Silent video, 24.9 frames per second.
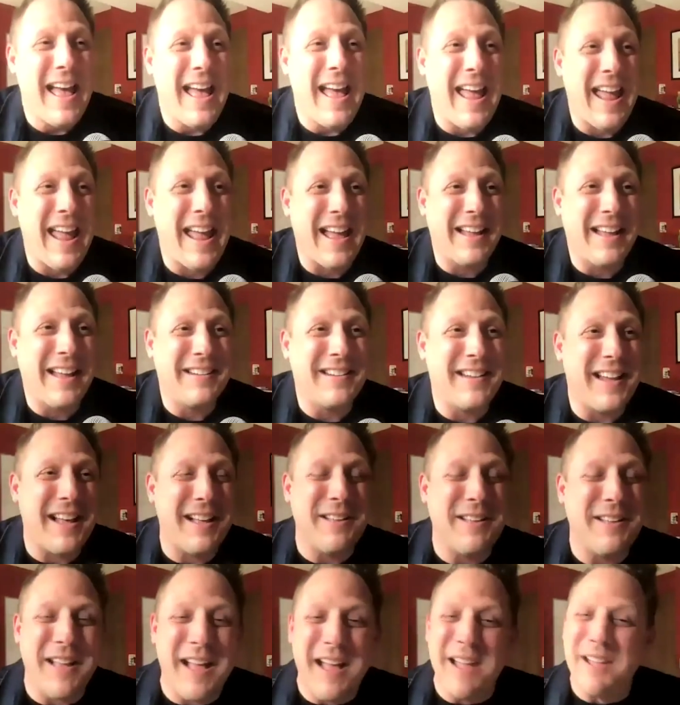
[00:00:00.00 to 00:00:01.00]
and
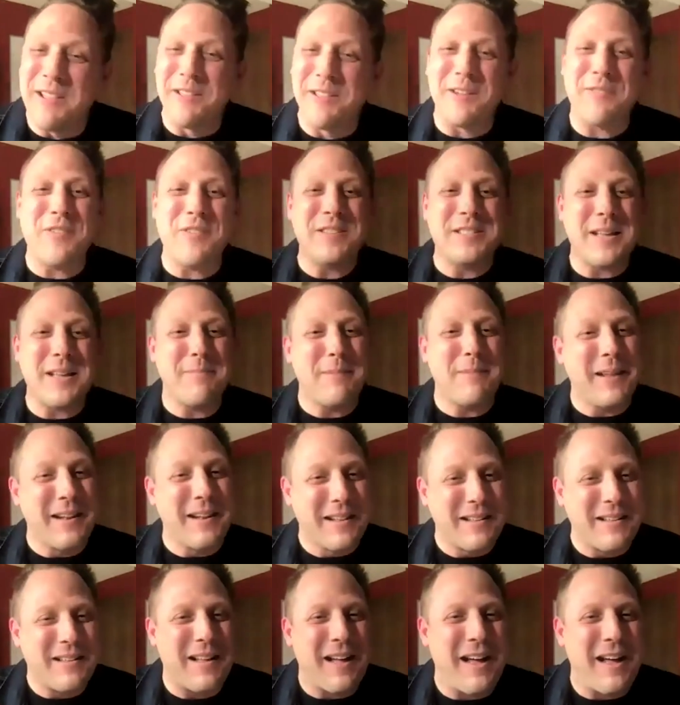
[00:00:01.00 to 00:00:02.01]
uh, look for something
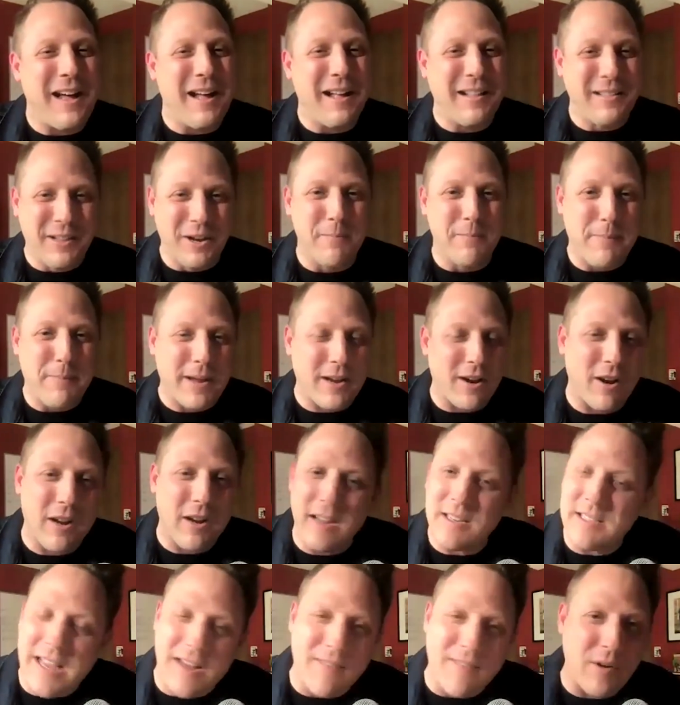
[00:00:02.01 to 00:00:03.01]
a, a little bigger
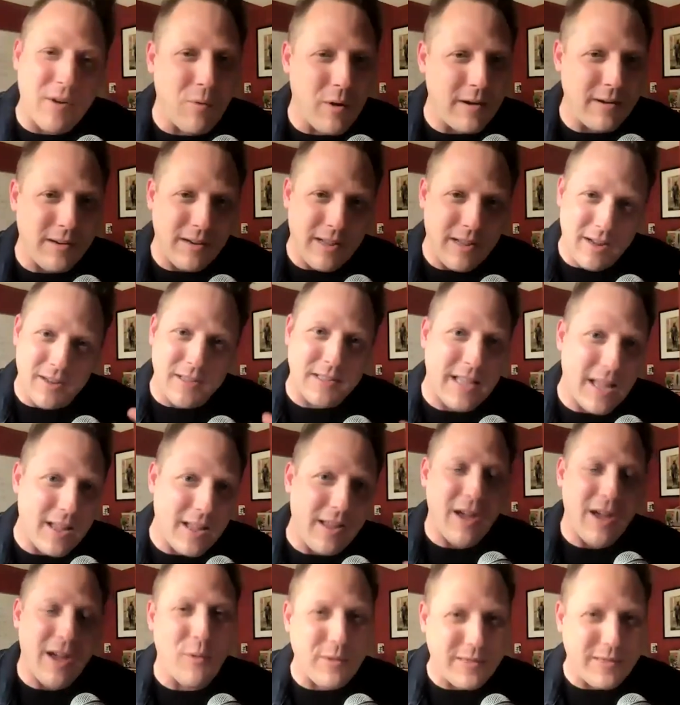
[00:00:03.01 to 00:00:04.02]
because everyone it'll tell
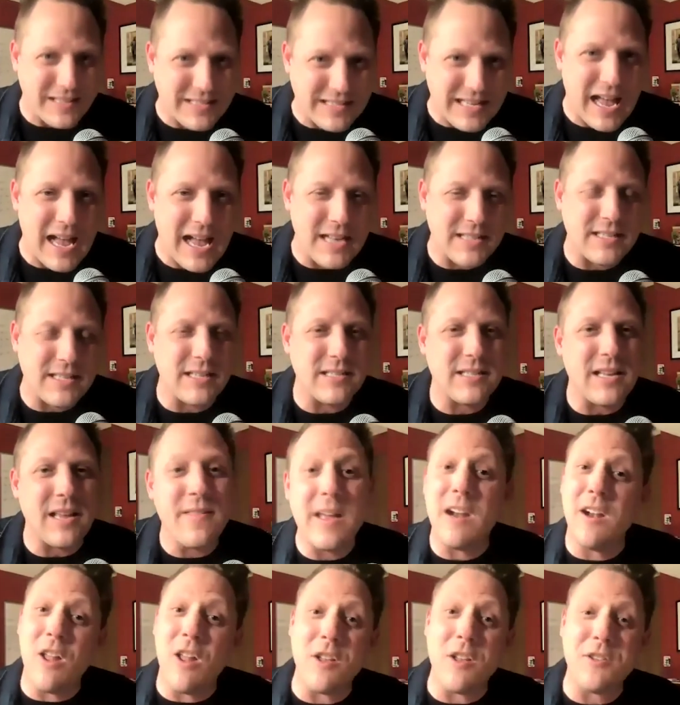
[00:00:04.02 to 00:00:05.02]
what the size is, and
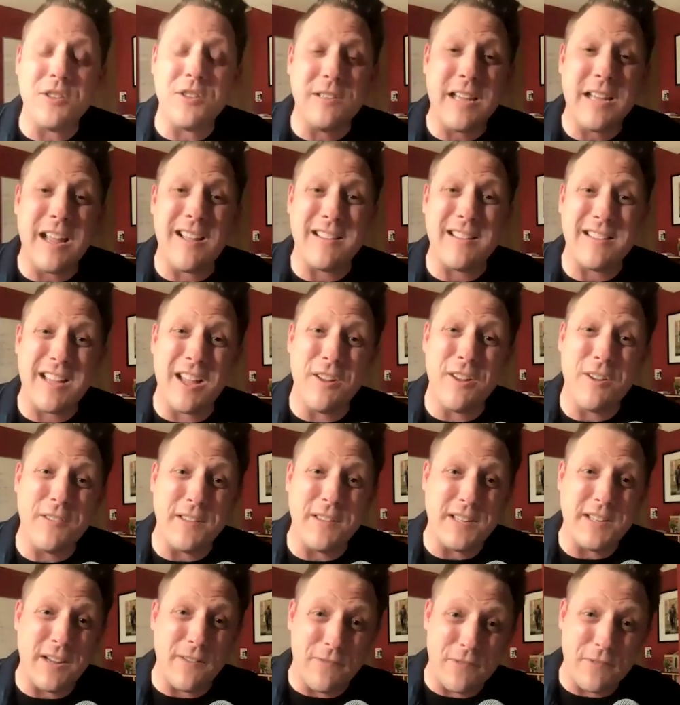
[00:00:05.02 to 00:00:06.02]
then it'll also tell tell you
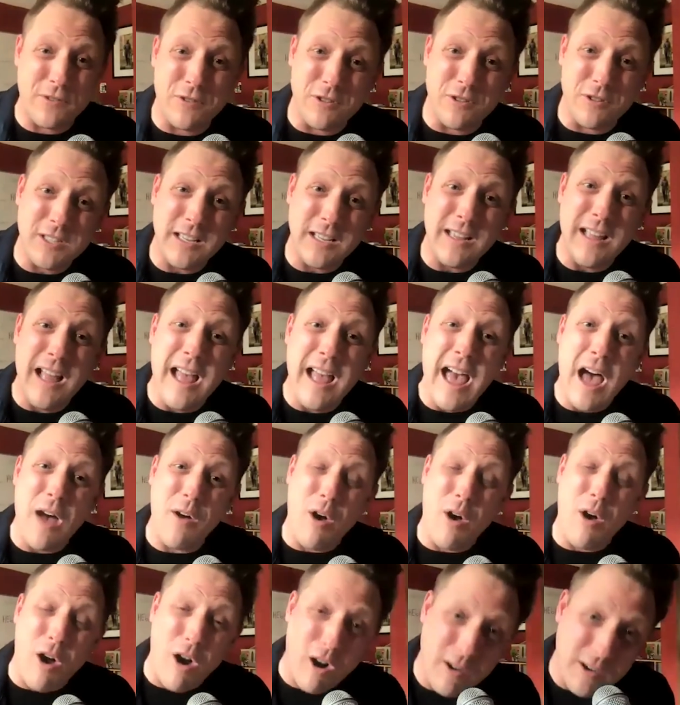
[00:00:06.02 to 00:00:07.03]
the difficulty,
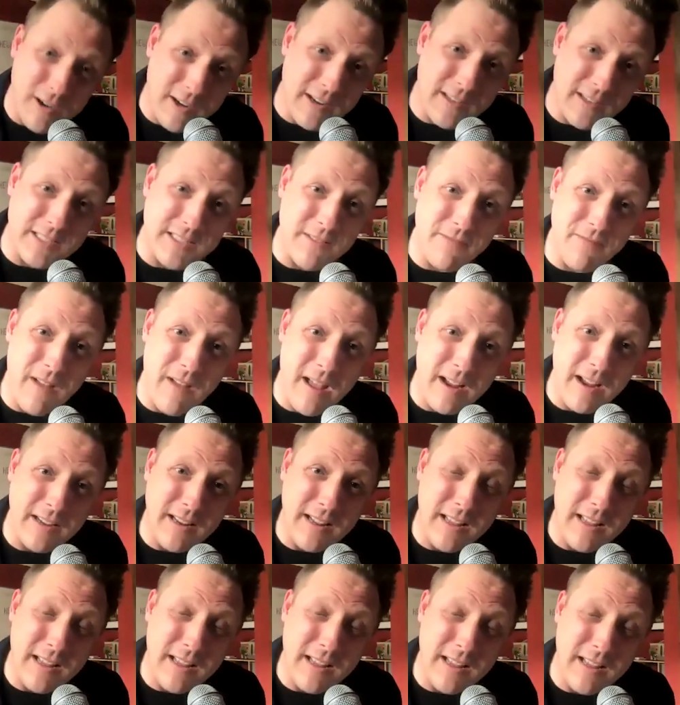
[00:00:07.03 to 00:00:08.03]
how hard it is to find
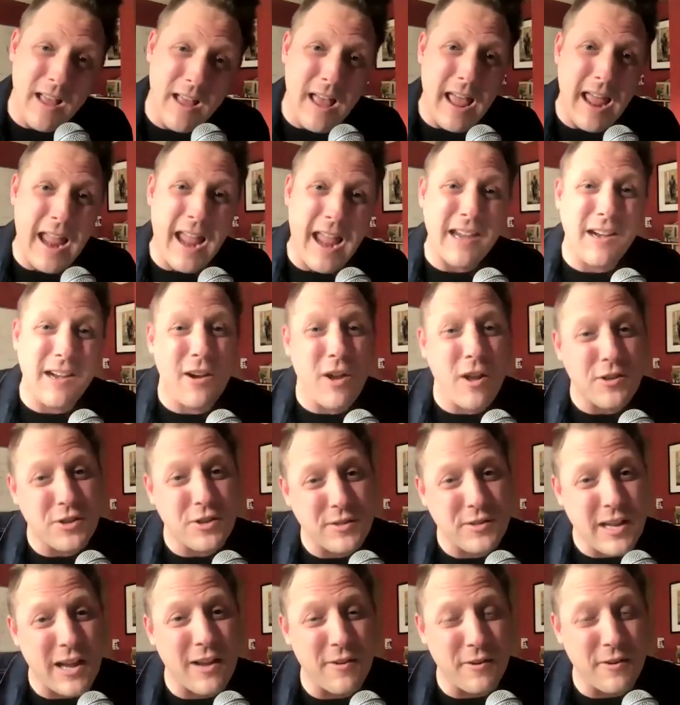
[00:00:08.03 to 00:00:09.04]
it, and it'll also
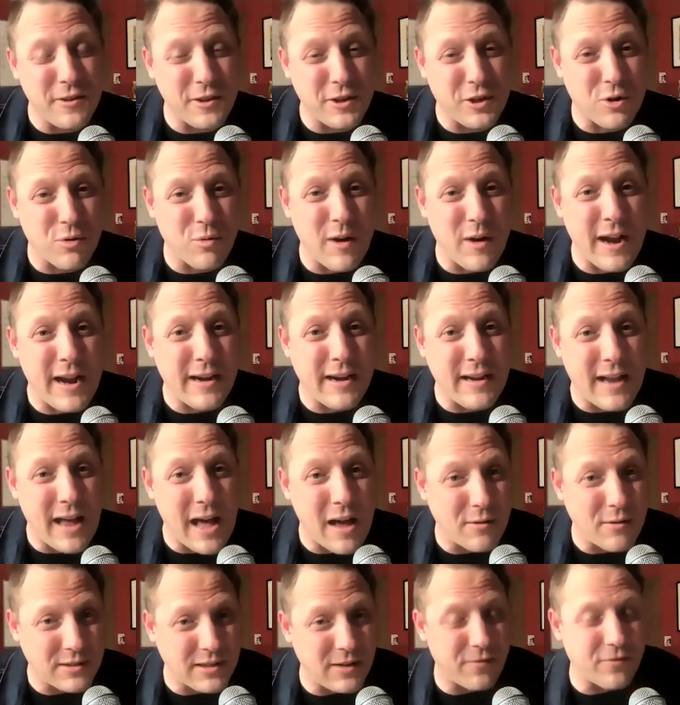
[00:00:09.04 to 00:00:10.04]
tell you the terrain,
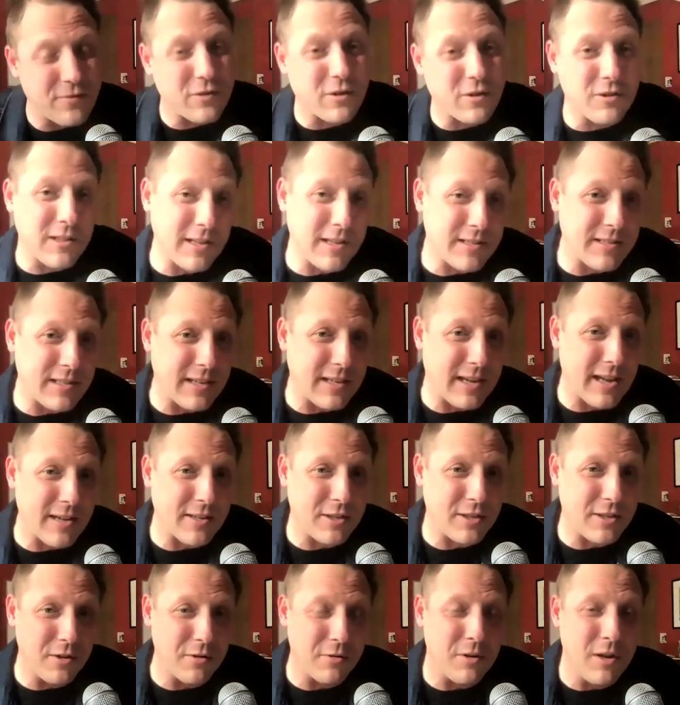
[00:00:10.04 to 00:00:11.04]
how difficult it is to get
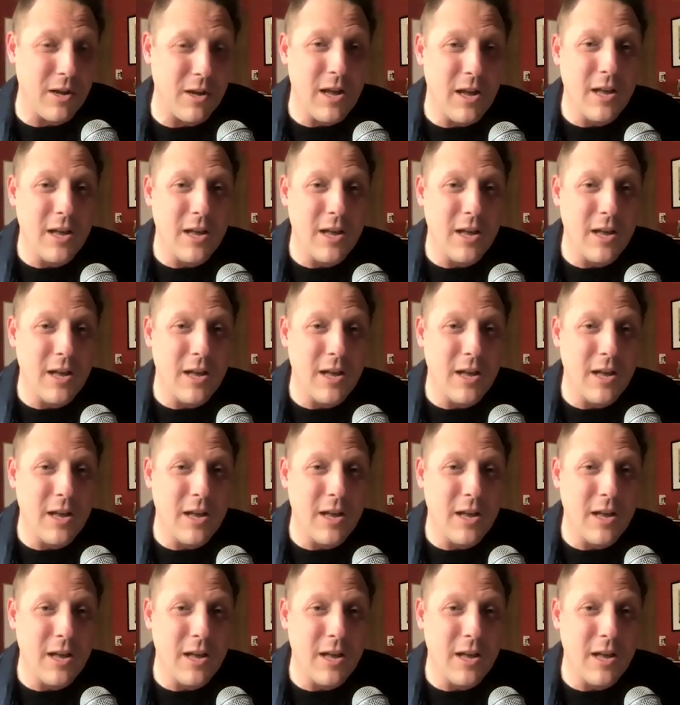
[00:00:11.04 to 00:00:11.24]
to.